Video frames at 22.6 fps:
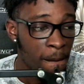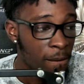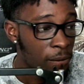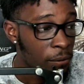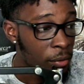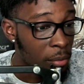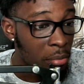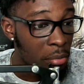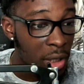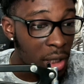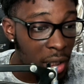
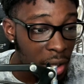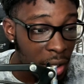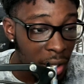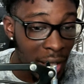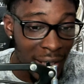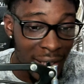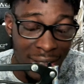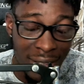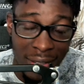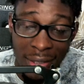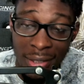For
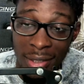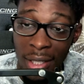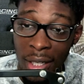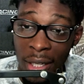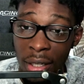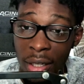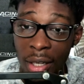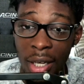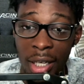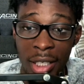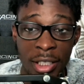me, as I
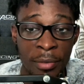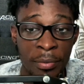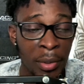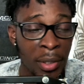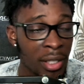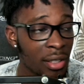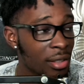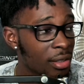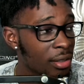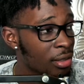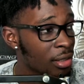said, I
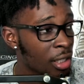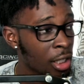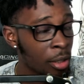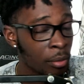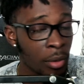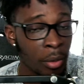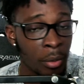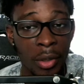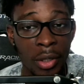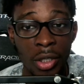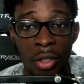spent the
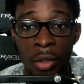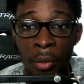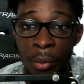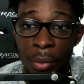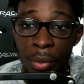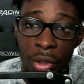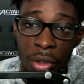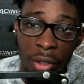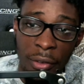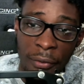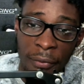time on my
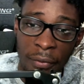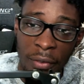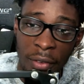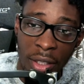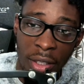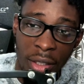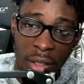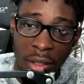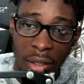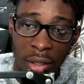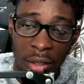computer,
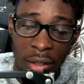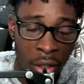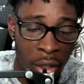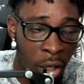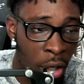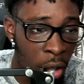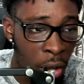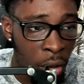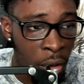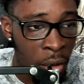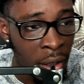feeding the
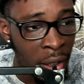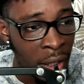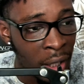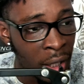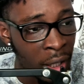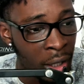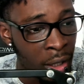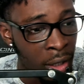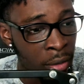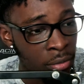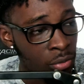dog,
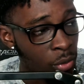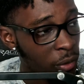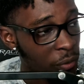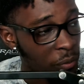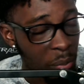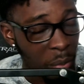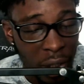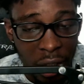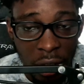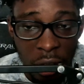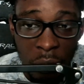
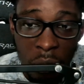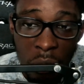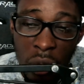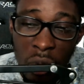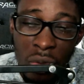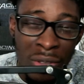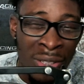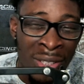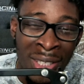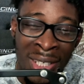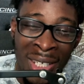with my
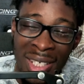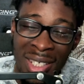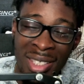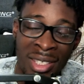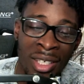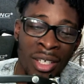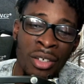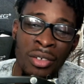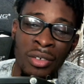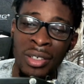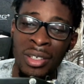community,
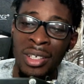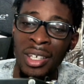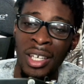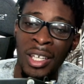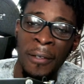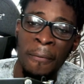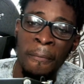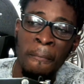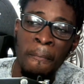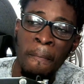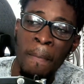etc.
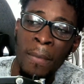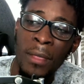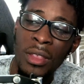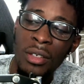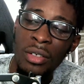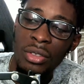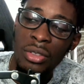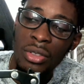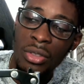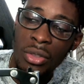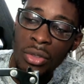Like,
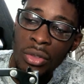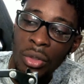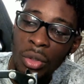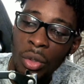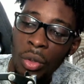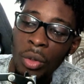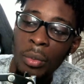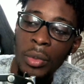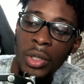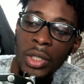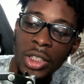there's
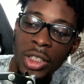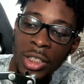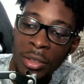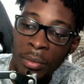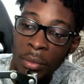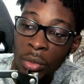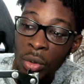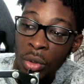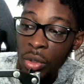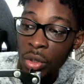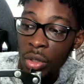so much
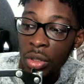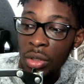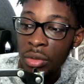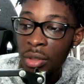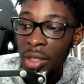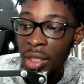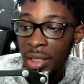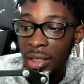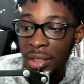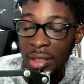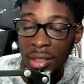more you
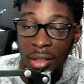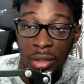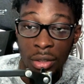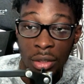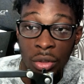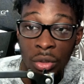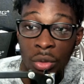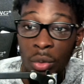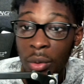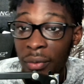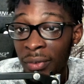guys can
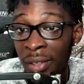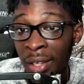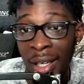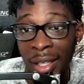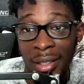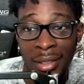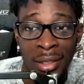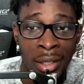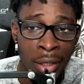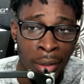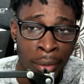do with
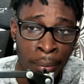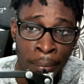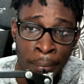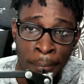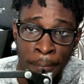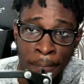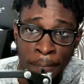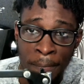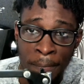that time.